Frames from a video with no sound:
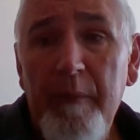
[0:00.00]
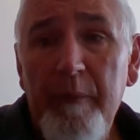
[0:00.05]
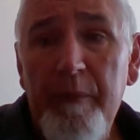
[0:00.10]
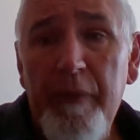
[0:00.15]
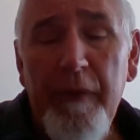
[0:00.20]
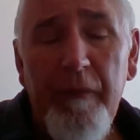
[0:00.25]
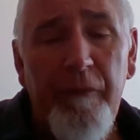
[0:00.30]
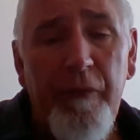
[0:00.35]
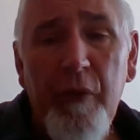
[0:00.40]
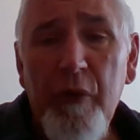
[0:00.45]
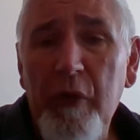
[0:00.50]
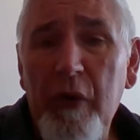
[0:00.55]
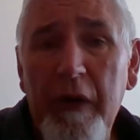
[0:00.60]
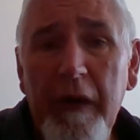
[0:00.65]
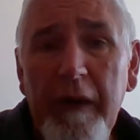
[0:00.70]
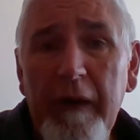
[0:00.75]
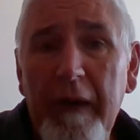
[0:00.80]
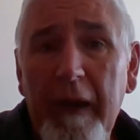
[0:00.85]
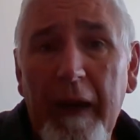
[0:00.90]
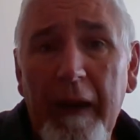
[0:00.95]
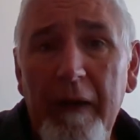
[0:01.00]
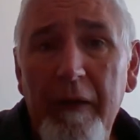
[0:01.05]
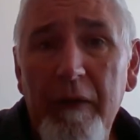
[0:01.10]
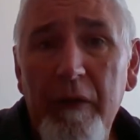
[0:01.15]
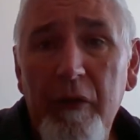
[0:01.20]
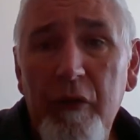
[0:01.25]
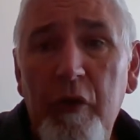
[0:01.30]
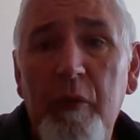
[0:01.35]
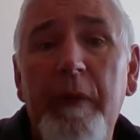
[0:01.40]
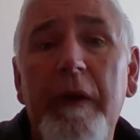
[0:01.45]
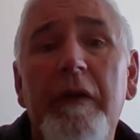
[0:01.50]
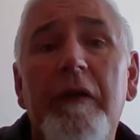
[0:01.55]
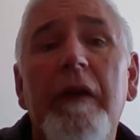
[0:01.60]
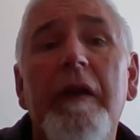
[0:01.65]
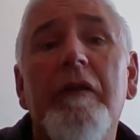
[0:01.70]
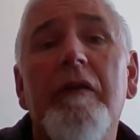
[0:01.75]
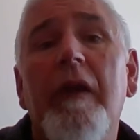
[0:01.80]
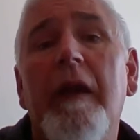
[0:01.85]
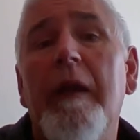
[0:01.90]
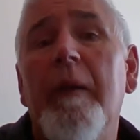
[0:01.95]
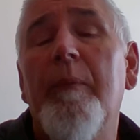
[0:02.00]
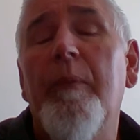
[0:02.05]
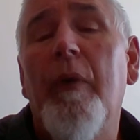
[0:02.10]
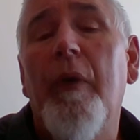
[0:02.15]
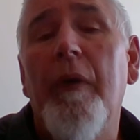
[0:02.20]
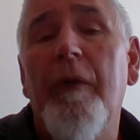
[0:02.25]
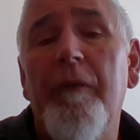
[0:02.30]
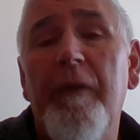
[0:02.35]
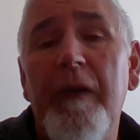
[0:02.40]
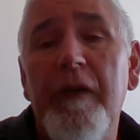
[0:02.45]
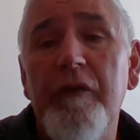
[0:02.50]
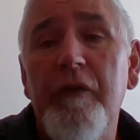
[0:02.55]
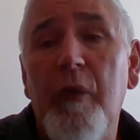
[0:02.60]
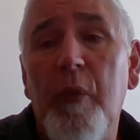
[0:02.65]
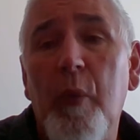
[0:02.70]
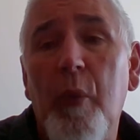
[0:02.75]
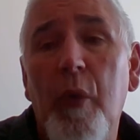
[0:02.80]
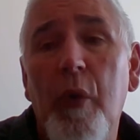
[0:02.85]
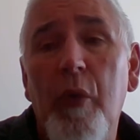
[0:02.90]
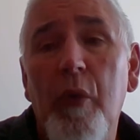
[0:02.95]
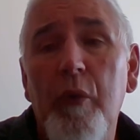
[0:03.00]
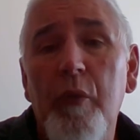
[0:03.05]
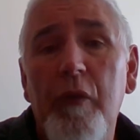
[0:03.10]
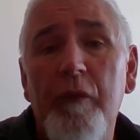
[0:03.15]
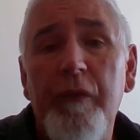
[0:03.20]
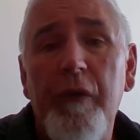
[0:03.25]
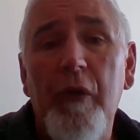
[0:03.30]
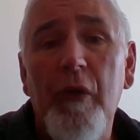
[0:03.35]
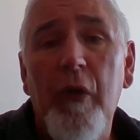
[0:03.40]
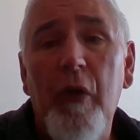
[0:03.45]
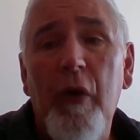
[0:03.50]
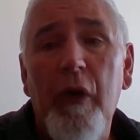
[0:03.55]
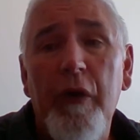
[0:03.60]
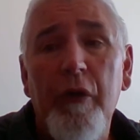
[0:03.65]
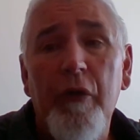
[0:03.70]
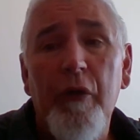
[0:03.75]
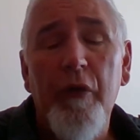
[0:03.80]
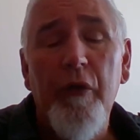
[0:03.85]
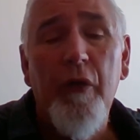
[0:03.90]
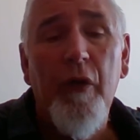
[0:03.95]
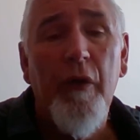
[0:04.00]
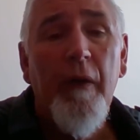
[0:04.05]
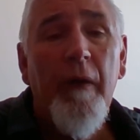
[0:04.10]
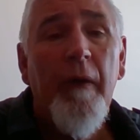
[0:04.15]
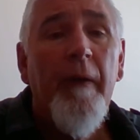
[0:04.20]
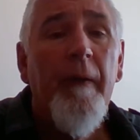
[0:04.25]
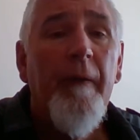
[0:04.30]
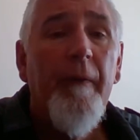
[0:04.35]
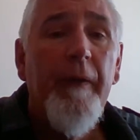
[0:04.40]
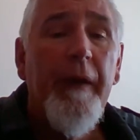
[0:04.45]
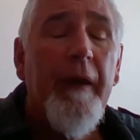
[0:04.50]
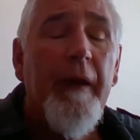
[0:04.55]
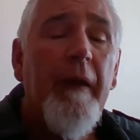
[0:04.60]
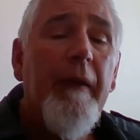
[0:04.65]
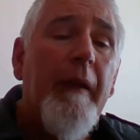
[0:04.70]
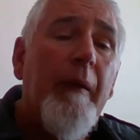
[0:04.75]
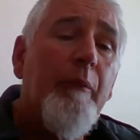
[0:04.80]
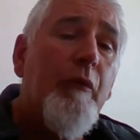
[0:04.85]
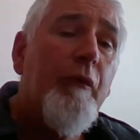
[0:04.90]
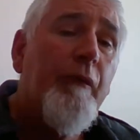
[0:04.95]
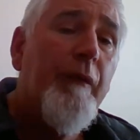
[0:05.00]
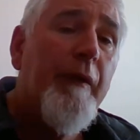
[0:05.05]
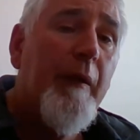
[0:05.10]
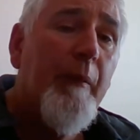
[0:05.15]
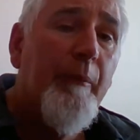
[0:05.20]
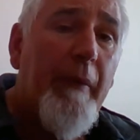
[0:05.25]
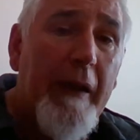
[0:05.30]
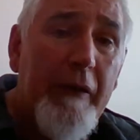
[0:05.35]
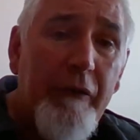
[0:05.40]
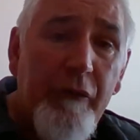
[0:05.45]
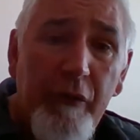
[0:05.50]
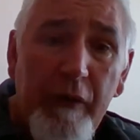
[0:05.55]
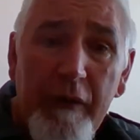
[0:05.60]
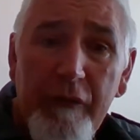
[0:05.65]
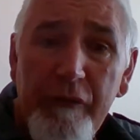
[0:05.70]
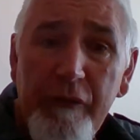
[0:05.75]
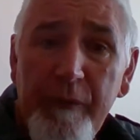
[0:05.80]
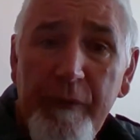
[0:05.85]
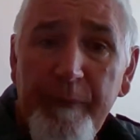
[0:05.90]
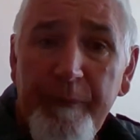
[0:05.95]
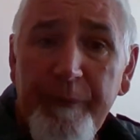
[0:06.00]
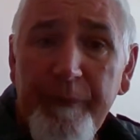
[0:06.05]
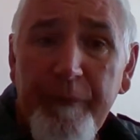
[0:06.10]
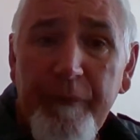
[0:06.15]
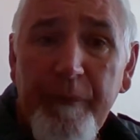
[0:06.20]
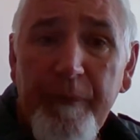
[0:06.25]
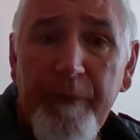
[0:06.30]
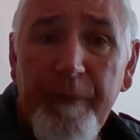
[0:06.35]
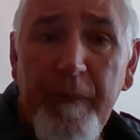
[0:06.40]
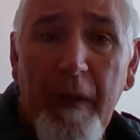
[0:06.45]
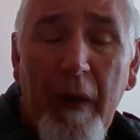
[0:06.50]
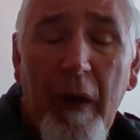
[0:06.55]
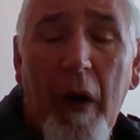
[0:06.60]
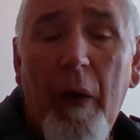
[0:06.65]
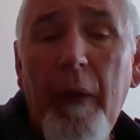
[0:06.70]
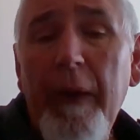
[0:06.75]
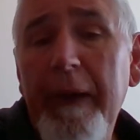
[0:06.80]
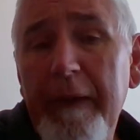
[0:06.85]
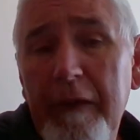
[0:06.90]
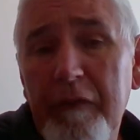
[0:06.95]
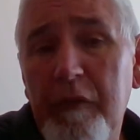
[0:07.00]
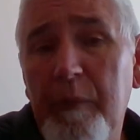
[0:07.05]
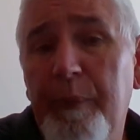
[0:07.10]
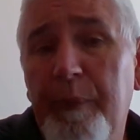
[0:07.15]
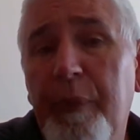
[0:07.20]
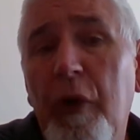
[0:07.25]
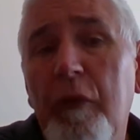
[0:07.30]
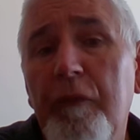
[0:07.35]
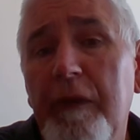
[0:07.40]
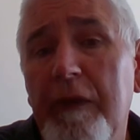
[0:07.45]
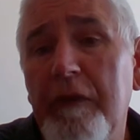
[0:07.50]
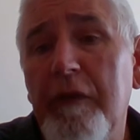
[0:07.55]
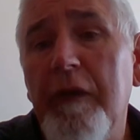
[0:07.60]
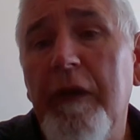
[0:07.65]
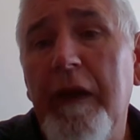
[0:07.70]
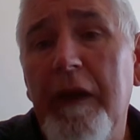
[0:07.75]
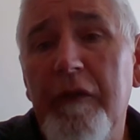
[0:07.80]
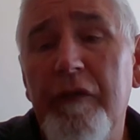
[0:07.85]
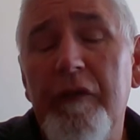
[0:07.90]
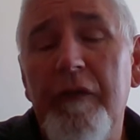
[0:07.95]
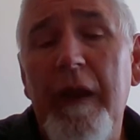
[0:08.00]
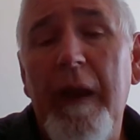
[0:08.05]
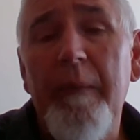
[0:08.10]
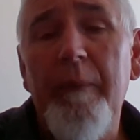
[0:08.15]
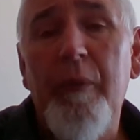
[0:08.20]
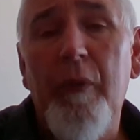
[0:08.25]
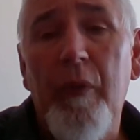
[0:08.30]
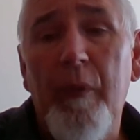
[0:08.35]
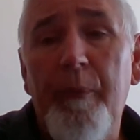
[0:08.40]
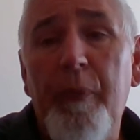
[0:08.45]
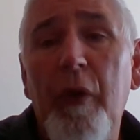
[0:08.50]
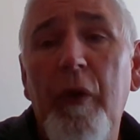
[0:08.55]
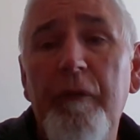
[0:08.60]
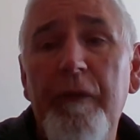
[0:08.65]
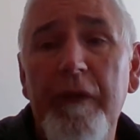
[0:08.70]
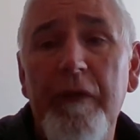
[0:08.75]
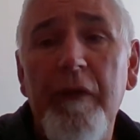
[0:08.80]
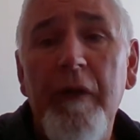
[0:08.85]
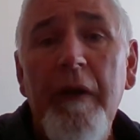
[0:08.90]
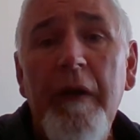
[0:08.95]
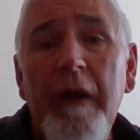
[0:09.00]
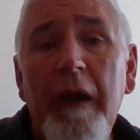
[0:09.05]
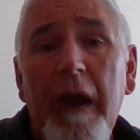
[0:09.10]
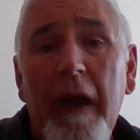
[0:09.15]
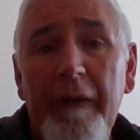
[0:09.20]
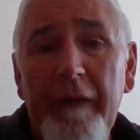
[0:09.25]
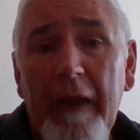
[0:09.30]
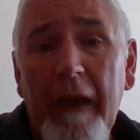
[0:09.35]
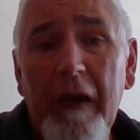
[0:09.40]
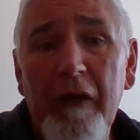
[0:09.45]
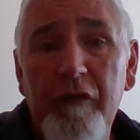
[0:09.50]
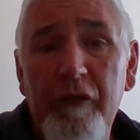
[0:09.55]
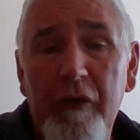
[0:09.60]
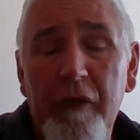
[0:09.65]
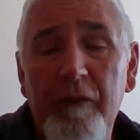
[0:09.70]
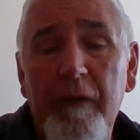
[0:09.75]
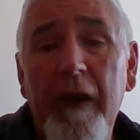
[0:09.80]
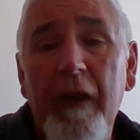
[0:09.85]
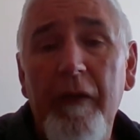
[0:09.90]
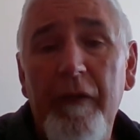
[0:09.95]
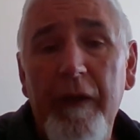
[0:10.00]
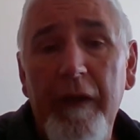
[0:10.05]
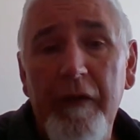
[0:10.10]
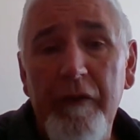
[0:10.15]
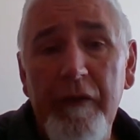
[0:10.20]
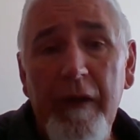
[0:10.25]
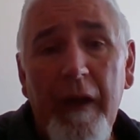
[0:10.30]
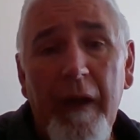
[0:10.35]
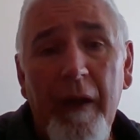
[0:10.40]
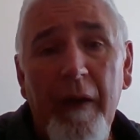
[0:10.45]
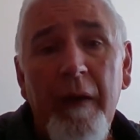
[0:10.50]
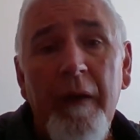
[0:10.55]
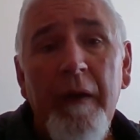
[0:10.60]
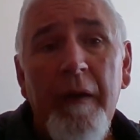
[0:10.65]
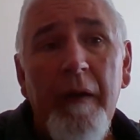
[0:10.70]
But if you're not in that, you'll be dictated by the things of the world, whether you like it or not. You know that movie, The Matrix? I reckon it's a perfect example, a perfect analogy of how things are.